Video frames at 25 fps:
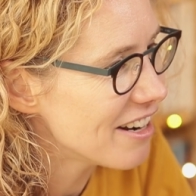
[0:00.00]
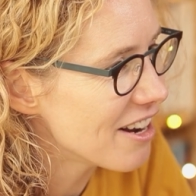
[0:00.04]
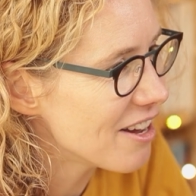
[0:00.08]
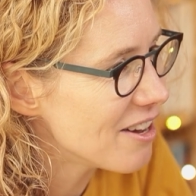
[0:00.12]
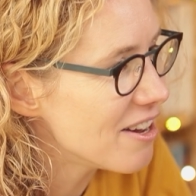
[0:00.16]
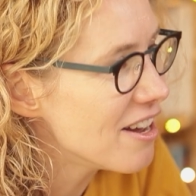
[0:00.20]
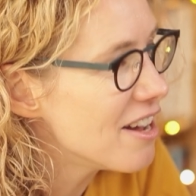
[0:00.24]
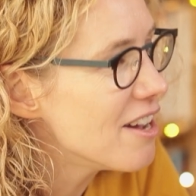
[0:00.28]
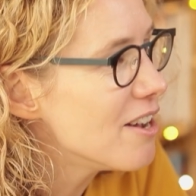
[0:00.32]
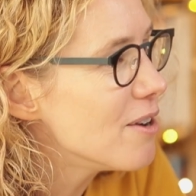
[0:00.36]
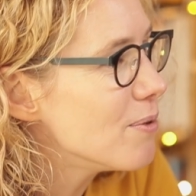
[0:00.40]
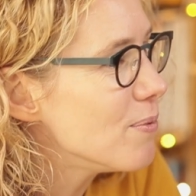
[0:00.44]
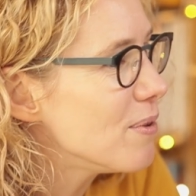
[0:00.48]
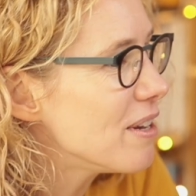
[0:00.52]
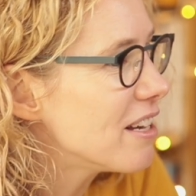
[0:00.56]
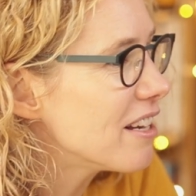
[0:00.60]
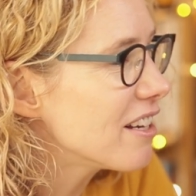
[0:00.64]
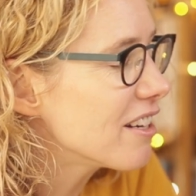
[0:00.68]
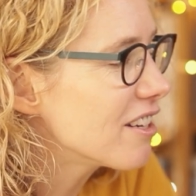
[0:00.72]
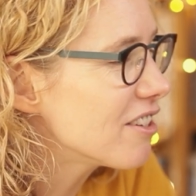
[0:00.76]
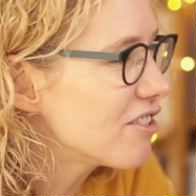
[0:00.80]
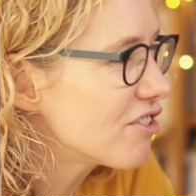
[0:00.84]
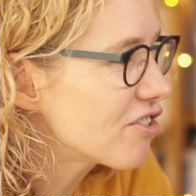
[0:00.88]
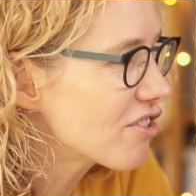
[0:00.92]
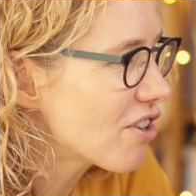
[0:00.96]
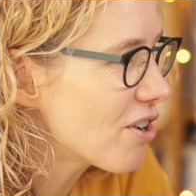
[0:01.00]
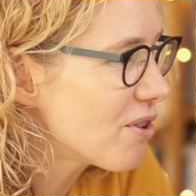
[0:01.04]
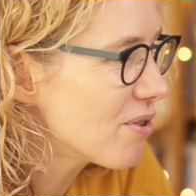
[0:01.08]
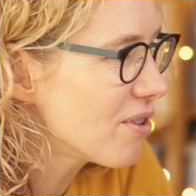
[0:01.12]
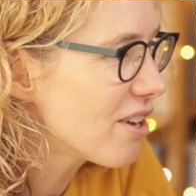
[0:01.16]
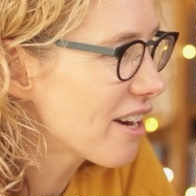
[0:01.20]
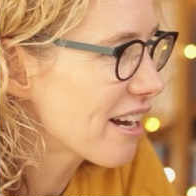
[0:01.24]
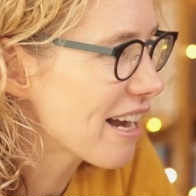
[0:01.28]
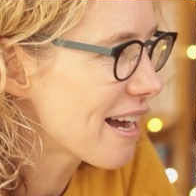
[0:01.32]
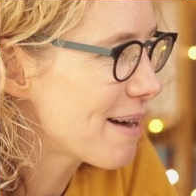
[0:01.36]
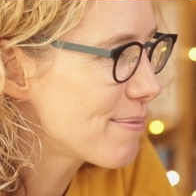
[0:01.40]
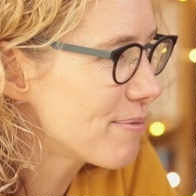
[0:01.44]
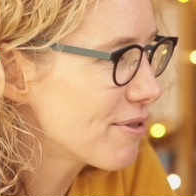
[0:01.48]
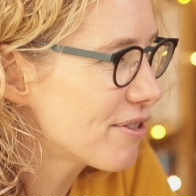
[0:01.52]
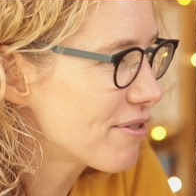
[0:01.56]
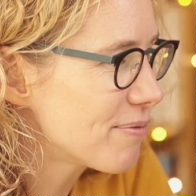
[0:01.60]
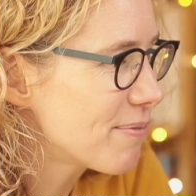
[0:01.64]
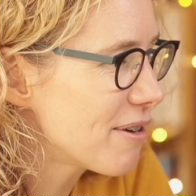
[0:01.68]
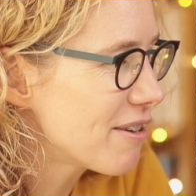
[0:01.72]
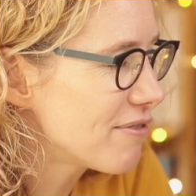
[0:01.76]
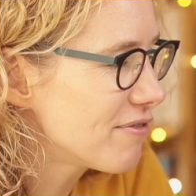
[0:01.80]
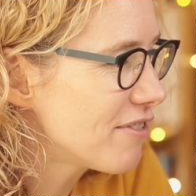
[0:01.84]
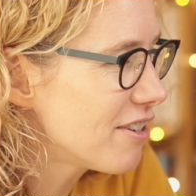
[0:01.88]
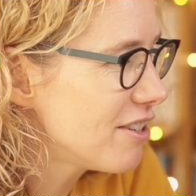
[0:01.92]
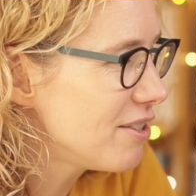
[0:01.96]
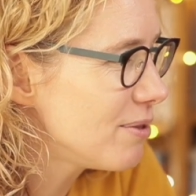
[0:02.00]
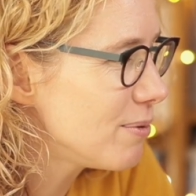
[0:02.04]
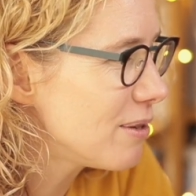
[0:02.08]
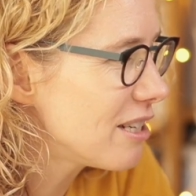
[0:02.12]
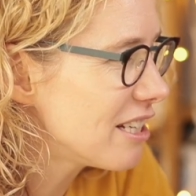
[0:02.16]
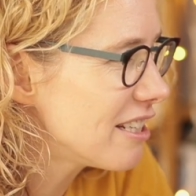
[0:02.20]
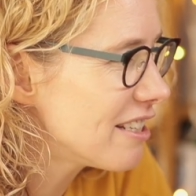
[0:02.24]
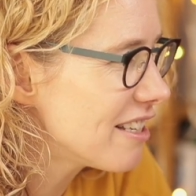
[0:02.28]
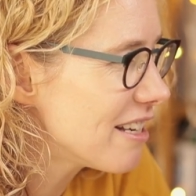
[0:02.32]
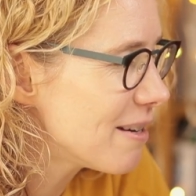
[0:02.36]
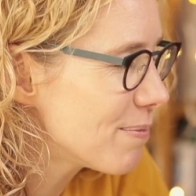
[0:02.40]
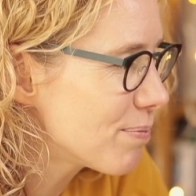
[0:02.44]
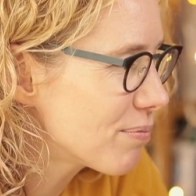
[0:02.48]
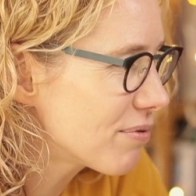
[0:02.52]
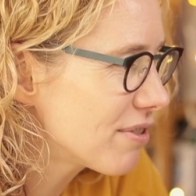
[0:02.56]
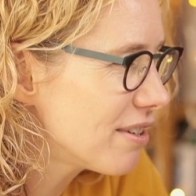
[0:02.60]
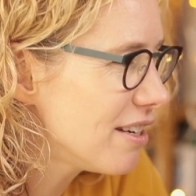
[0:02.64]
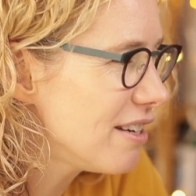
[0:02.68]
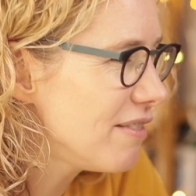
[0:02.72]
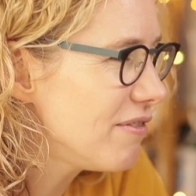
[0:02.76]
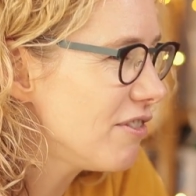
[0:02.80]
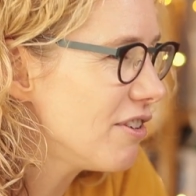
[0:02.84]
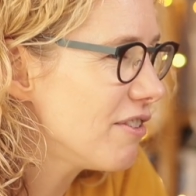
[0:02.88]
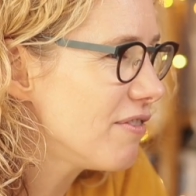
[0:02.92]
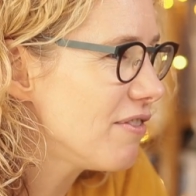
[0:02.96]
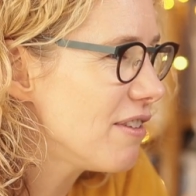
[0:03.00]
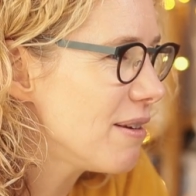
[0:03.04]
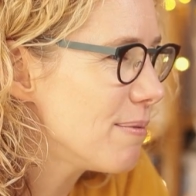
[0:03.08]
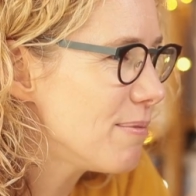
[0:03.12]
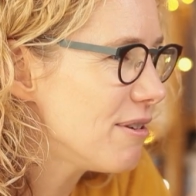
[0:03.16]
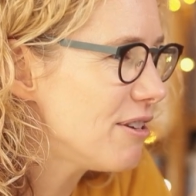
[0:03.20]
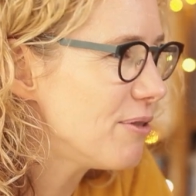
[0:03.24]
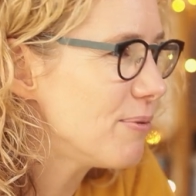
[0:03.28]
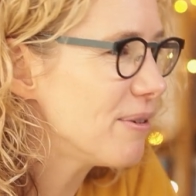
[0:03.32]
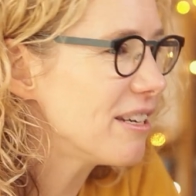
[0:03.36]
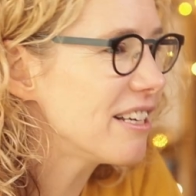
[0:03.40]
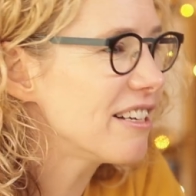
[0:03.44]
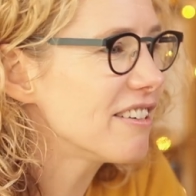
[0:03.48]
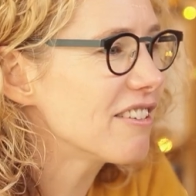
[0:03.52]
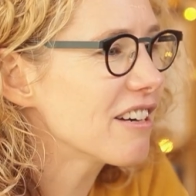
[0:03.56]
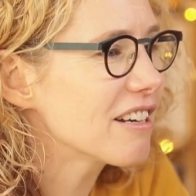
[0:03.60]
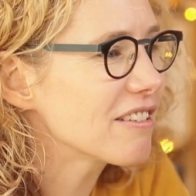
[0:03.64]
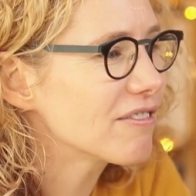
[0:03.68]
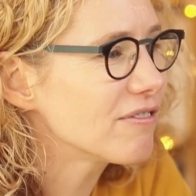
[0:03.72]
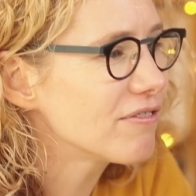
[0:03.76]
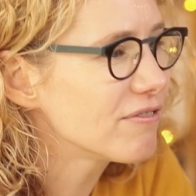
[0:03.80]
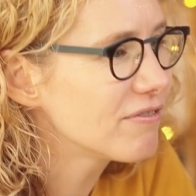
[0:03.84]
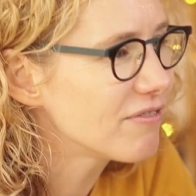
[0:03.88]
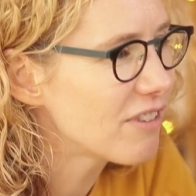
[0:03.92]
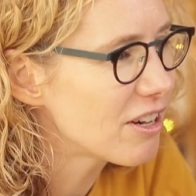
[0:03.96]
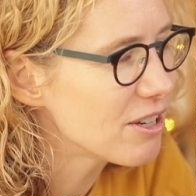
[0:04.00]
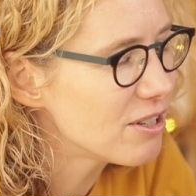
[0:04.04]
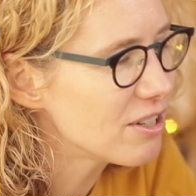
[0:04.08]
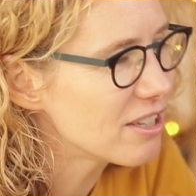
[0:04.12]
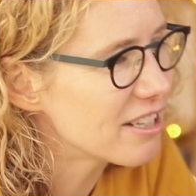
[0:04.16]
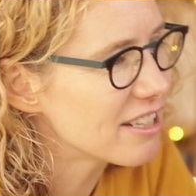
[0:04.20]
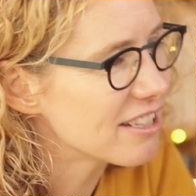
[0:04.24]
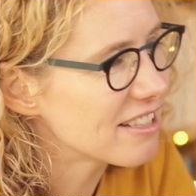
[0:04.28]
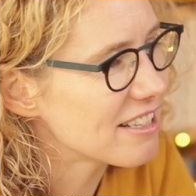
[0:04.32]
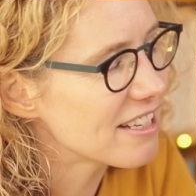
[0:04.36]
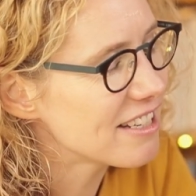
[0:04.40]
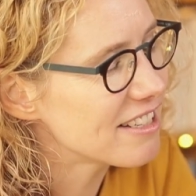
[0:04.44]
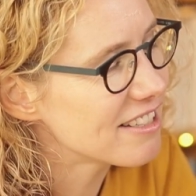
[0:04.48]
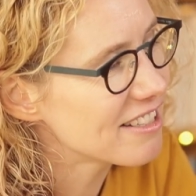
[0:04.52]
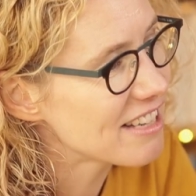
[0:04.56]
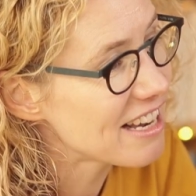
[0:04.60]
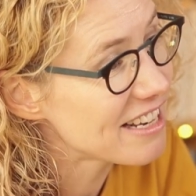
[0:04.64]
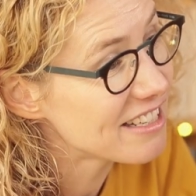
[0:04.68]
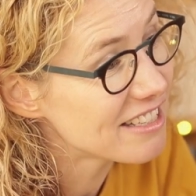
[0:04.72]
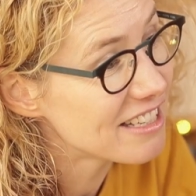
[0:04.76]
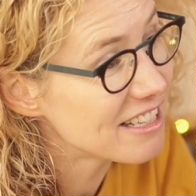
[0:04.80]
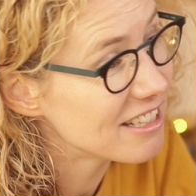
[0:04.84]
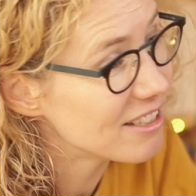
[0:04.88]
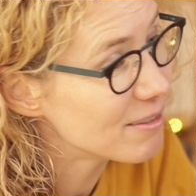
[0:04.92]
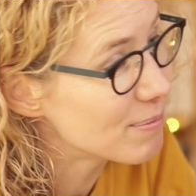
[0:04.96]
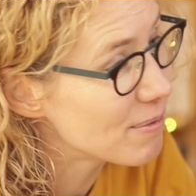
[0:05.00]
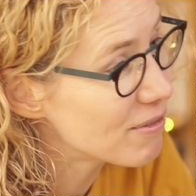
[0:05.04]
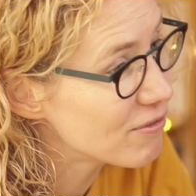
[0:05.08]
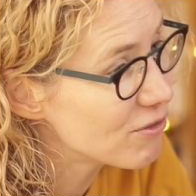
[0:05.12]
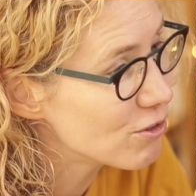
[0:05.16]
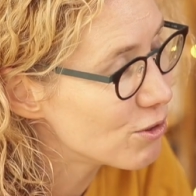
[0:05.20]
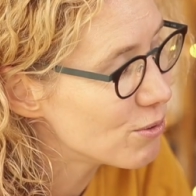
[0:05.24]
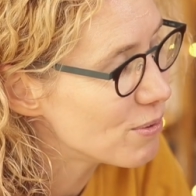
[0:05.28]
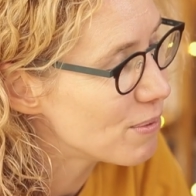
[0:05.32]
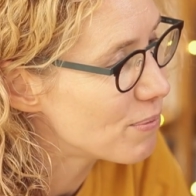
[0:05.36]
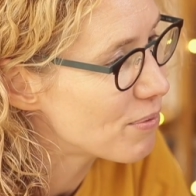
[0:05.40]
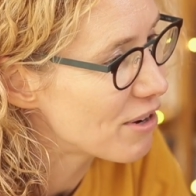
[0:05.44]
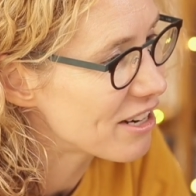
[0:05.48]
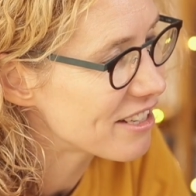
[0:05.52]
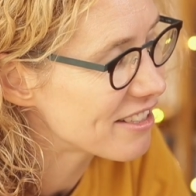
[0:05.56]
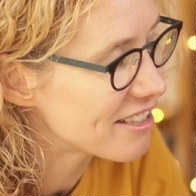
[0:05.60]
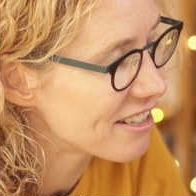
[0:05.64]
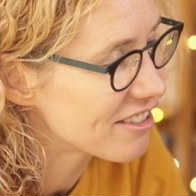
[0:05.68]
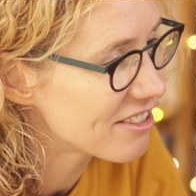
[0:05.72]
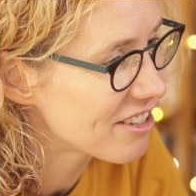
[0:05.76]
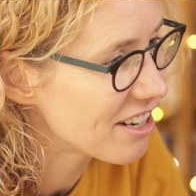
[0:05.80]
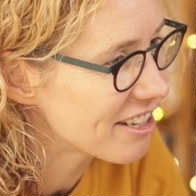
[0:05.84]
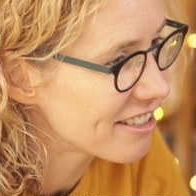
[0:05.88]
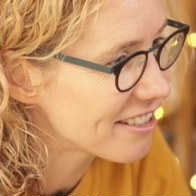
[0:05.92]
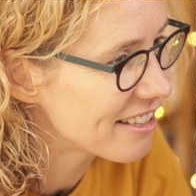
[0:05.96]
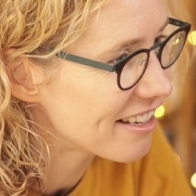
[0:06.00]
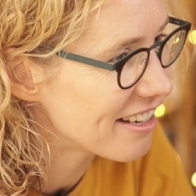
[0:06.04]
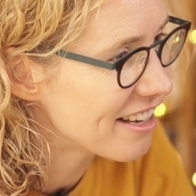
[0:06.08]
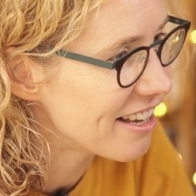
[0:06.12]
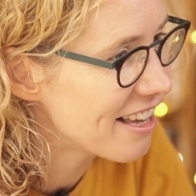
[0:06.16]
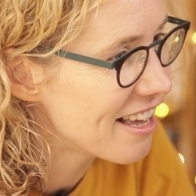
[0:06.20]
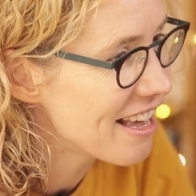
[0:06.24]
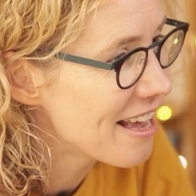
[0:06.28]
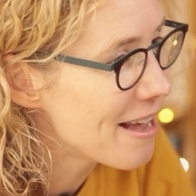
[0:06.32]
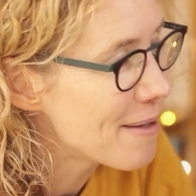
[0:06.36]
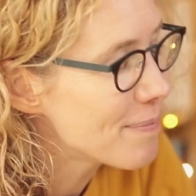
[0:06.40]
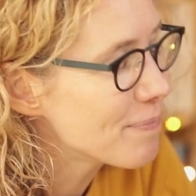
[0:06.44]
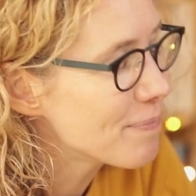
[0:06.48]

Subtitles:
You know, we can control our cameras from our phones, we can see a preview of the image, we can check focus and settings before we press the shutter.